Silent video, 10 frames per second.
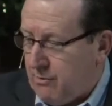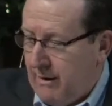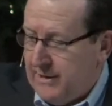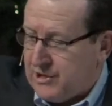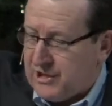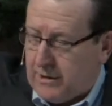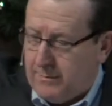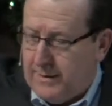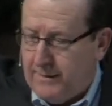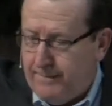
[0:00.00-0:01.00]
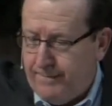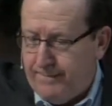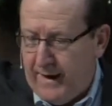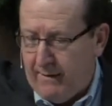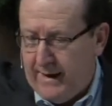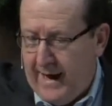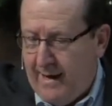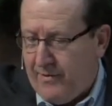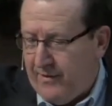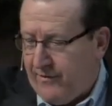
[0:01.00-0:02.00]
great sermon, there in
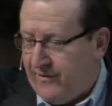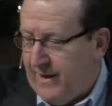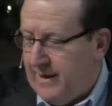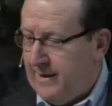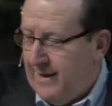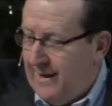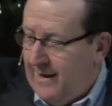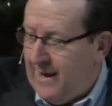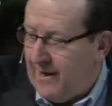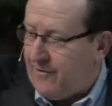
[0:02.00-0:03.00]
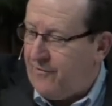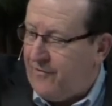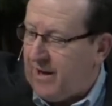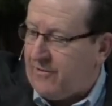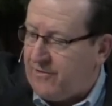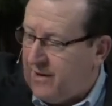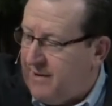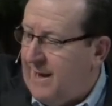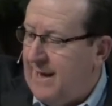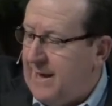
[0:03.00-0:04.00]
Athens said, He has fixed a
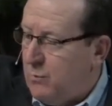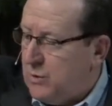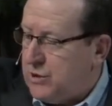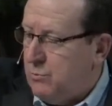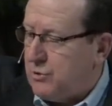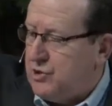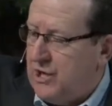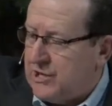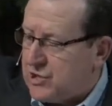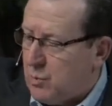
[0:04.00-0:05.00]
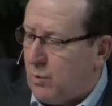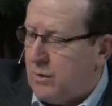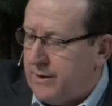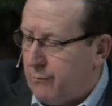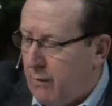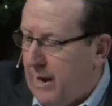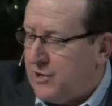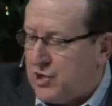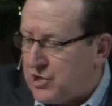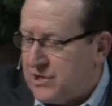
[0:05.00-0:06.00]
day in which He will judge the world in
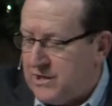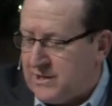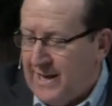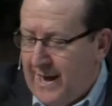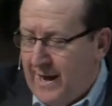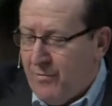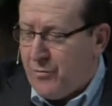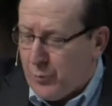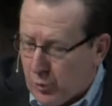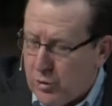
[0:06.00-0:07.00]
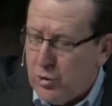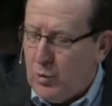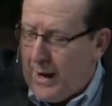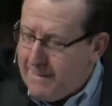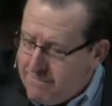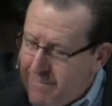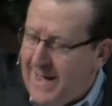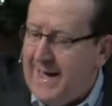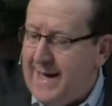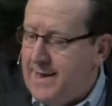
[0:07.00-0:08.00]
righteousness through a
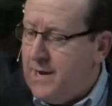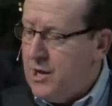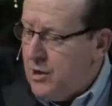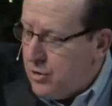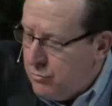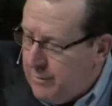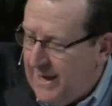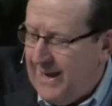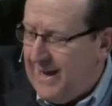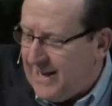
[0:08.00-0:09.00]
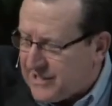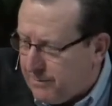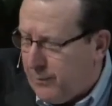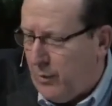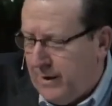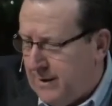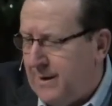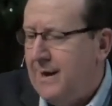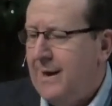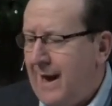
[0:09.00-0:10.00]
man whom He has
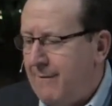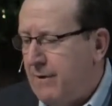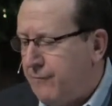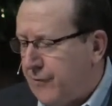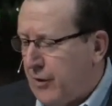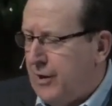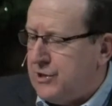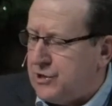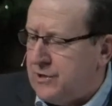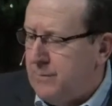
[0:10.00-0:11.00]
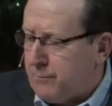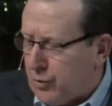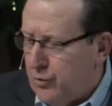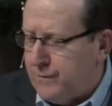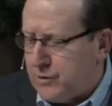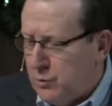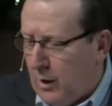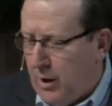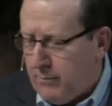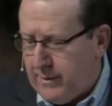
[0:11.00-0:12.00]
appointed, having furnished proof to
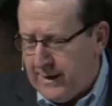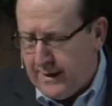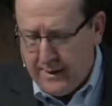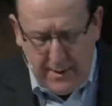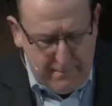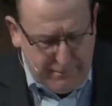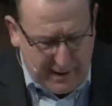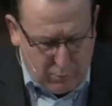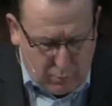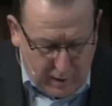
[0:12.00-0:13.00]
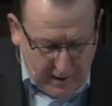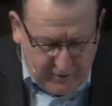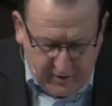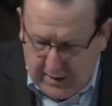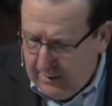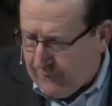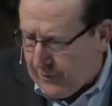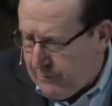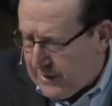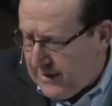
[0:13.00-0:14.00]
all men by raising Him
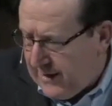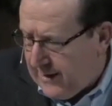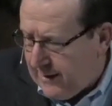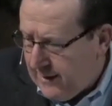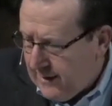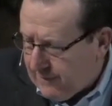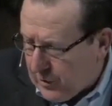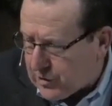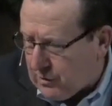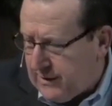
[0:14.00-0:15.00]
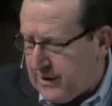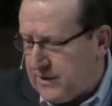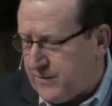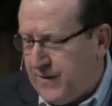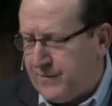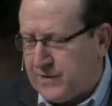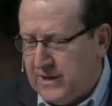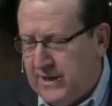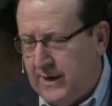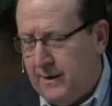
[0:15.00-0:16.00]
from the dead. 1 Corinthians
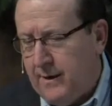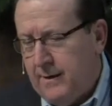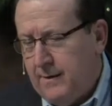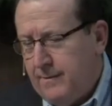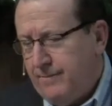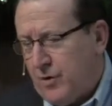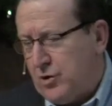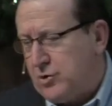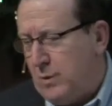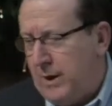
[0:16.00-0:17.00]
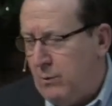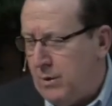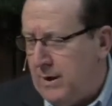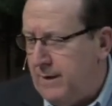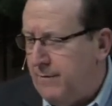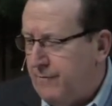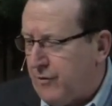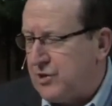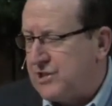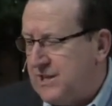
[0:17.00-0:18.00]
15, verse 21
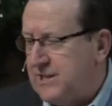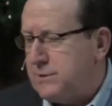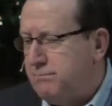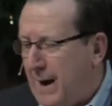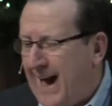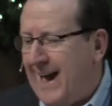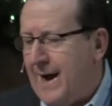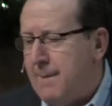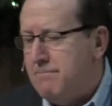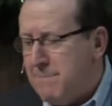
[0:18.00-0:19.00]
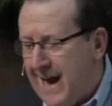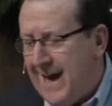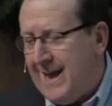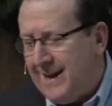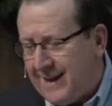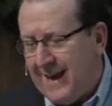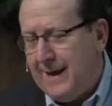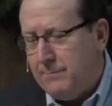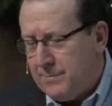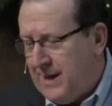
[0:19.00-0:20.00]
For since by a man
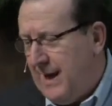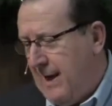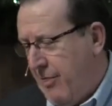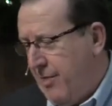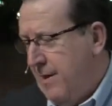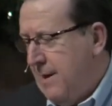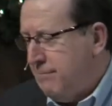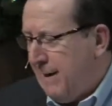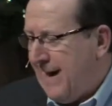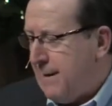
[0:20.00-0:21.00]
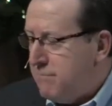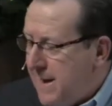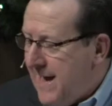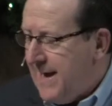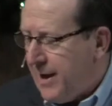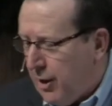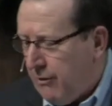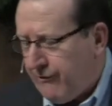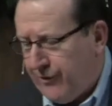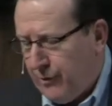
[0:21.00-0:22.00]
came death, by a man
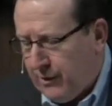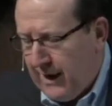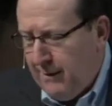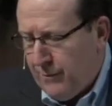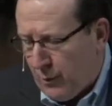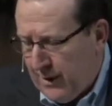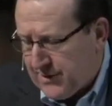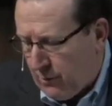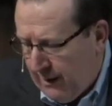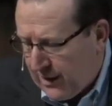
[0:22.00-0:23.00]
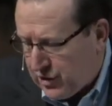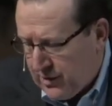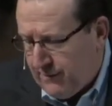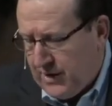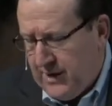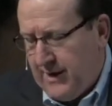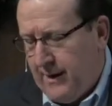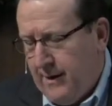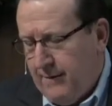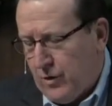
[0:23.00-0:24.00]
also came the resurrection of the dead.
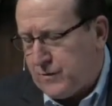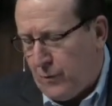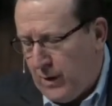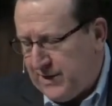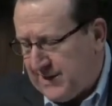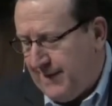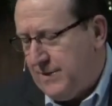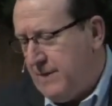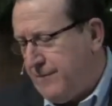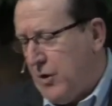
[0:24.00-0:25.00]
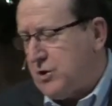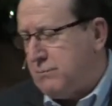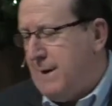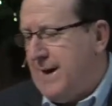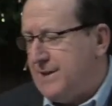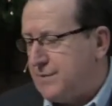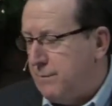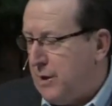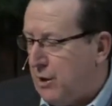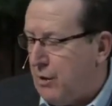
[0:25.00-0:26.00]
Verse 47 The first man is
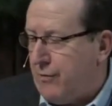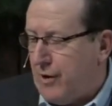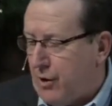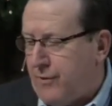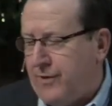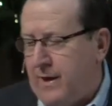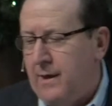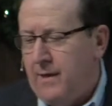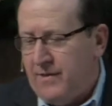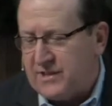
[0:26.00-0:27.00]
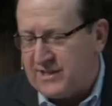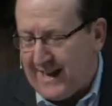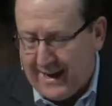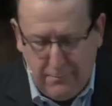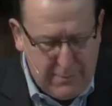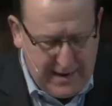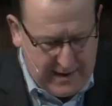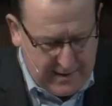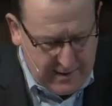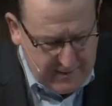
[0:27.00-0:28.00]
from the earth, earthy. The second
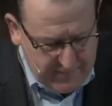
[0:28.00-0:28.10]
man